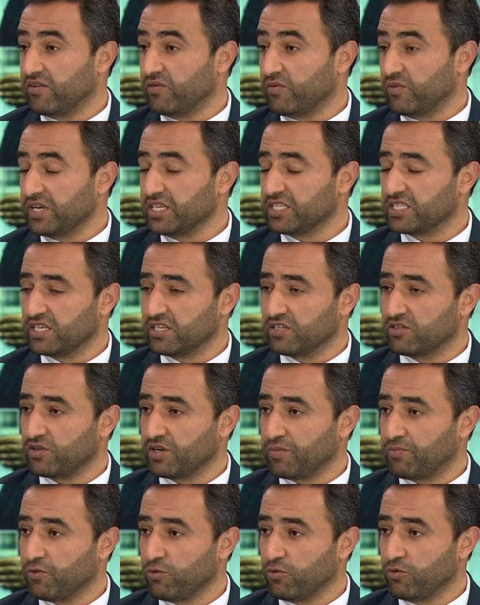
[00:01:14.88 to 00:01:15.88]
recent
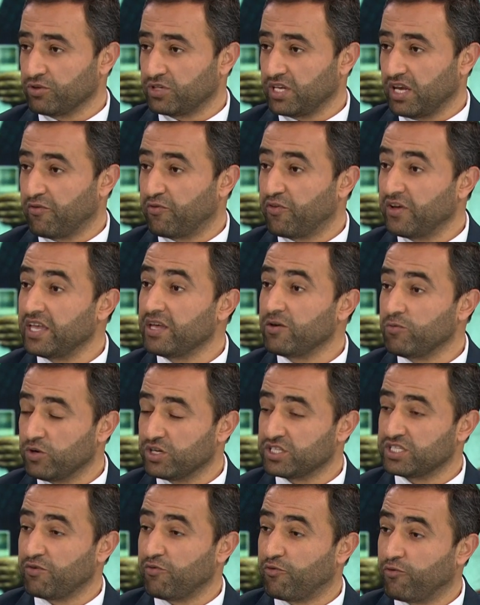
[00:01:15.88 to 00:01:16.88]
report, if he
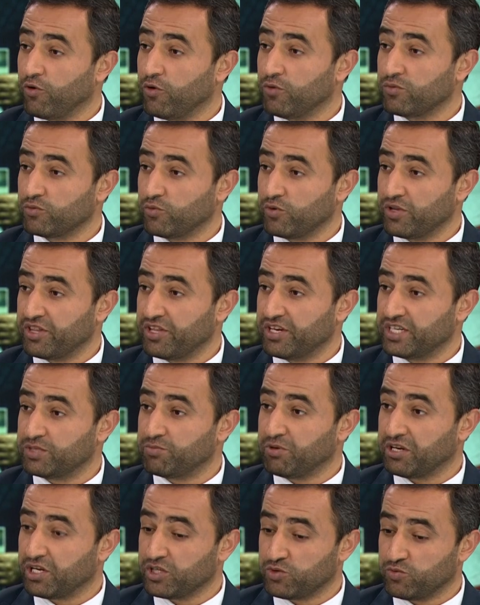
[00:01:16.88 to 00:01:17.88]
was informed with this,
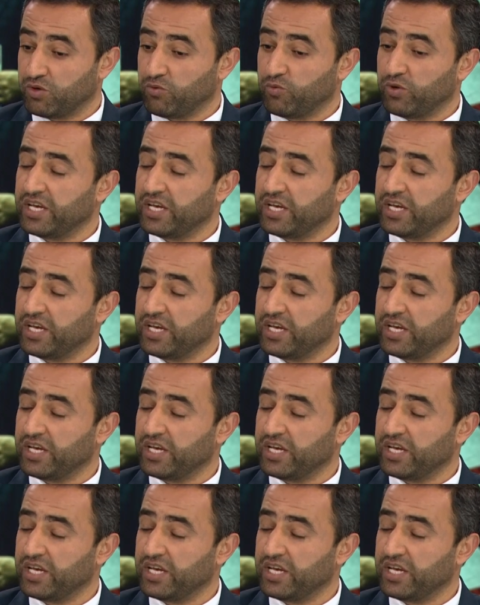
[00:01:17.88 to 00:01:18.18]
because what we